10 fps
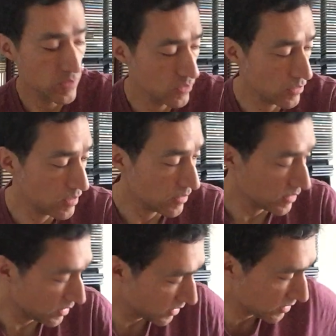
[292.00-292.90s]
So there
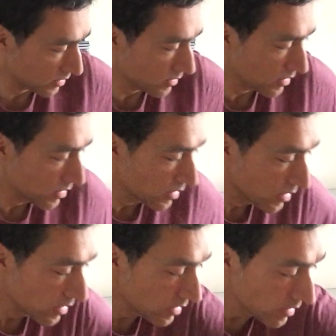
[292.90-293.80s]
it is.
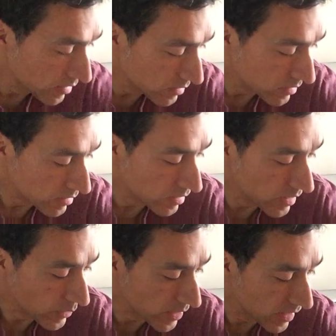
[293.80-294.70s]

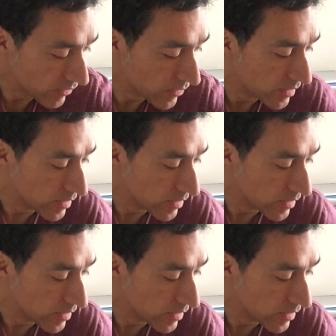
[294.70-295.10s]
Then we have